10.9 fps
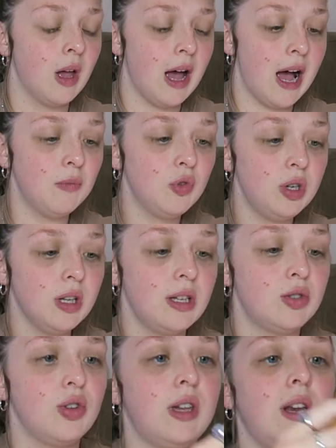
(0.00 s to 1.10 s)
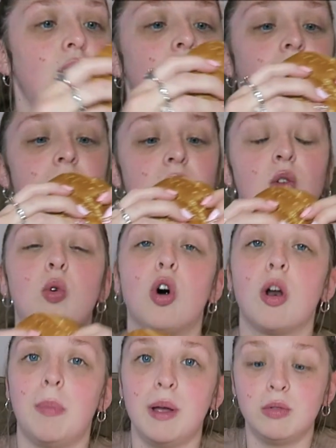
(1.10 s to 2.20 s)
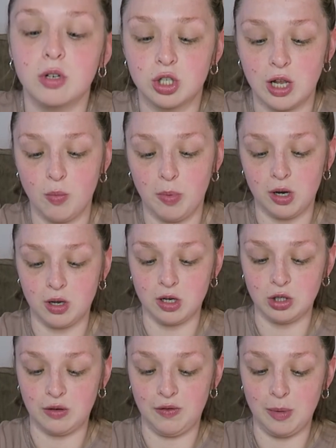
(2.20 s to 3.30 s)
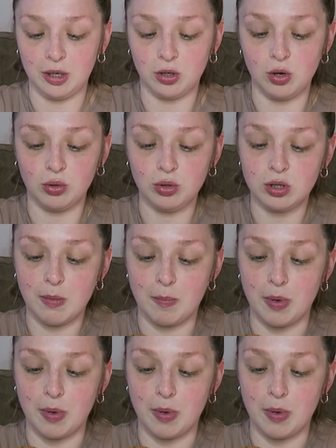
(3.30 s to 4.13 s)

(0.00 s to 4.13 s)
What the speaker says: I'm not really too keen on like the quarter pounder style burgers for McDonald's,